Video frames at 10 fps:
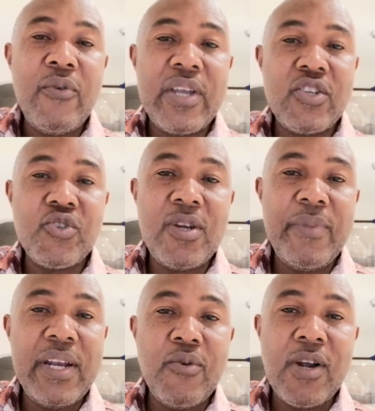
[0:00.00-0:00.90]
We can truly
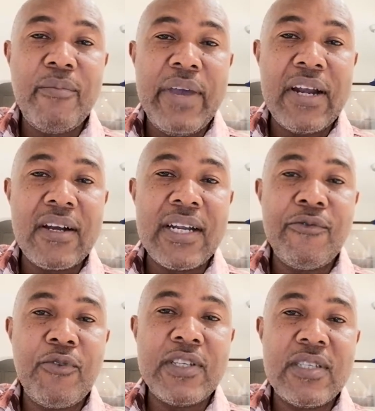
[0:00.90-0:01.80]
make the world better
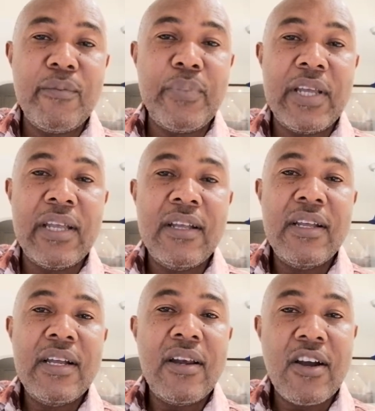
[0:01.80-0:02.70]
if we simply
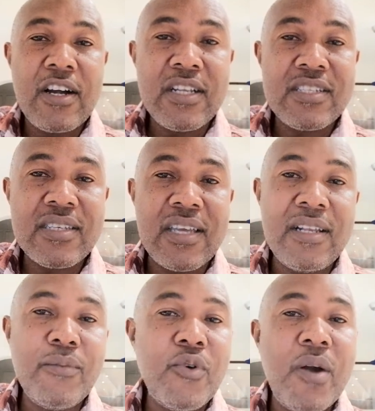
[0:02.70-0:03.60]
learn the
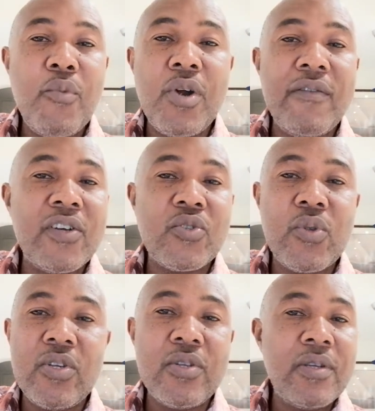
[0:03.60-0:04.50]
skill. More and more of us
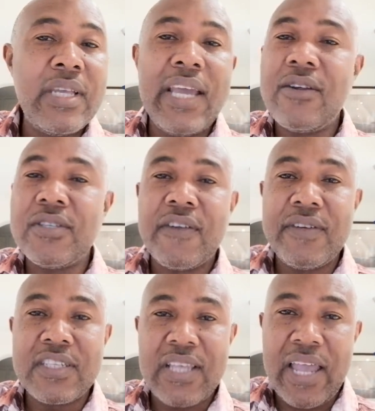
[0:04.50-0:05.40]
will get out of
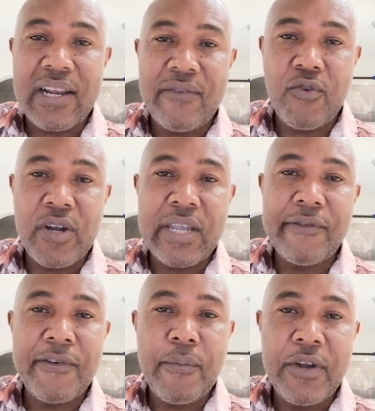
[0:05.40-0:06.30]
the cycle of
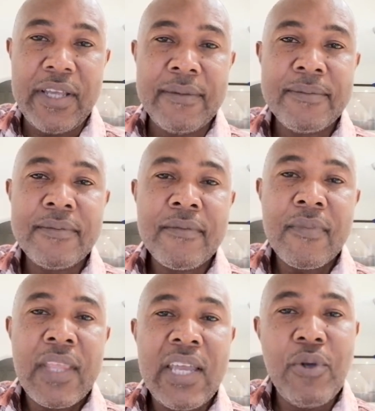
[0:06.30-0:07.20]
working for money.
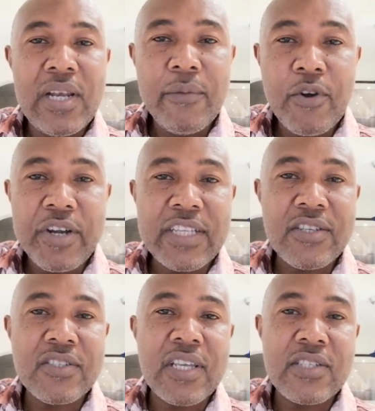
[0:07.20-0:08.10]
It will liberate
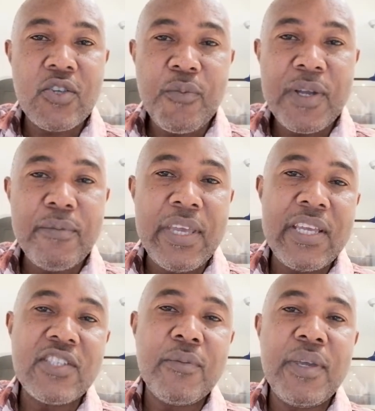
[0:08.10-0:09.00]
us as human
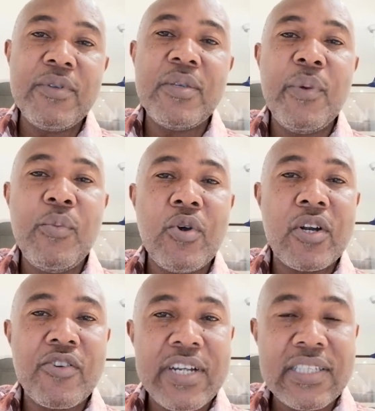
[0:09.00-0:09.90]
beings to be able to be more
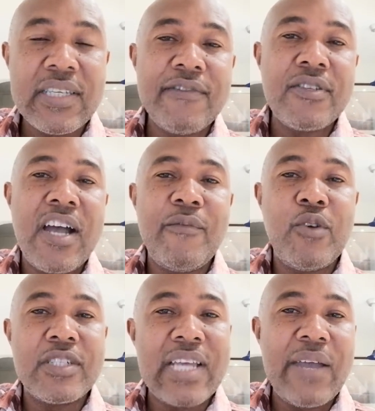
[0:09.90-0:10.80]
creative, to have
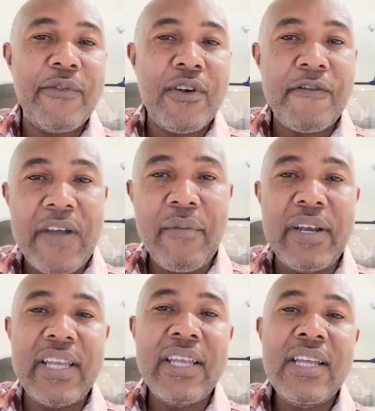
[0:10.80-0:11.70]
more time for our
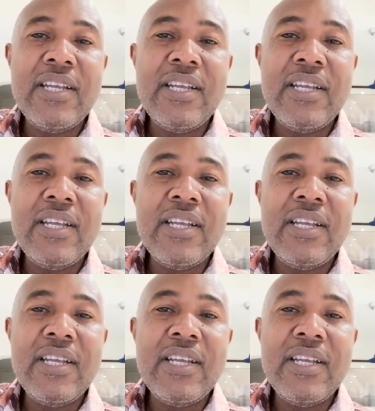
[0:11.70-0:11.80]
family,